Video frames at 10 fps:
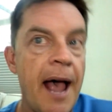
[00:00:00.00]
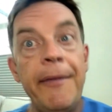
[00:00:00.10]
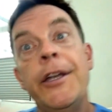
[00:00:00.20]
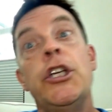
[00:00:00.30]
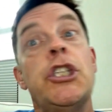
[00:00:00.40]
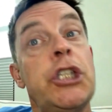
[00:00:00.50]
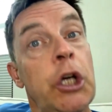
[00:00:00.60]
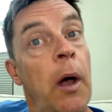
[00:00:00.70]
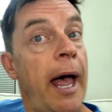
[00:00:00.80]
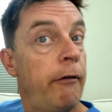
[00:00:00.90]
then you
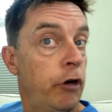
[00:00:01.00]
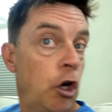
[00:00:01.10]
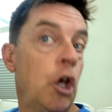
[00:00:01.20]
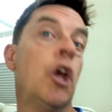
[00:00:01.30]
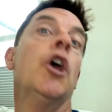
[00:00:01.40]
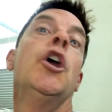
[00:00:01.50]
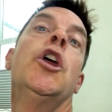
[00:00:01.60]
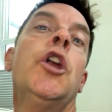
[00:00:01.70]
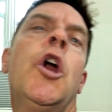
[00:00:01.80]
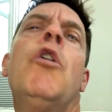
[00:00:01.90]
still have your
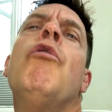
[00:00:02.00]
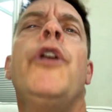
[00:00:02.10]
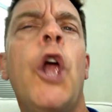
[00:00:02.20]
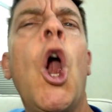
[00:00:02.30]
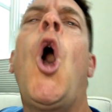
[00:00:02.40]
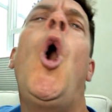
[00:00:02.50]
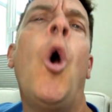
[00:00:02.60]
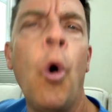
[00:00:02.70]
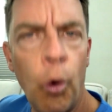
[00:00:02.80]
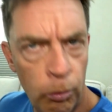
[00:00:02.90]

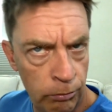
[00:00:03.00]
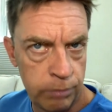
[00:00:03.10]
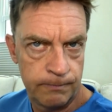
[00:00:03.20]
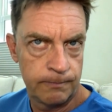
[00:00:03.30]
home.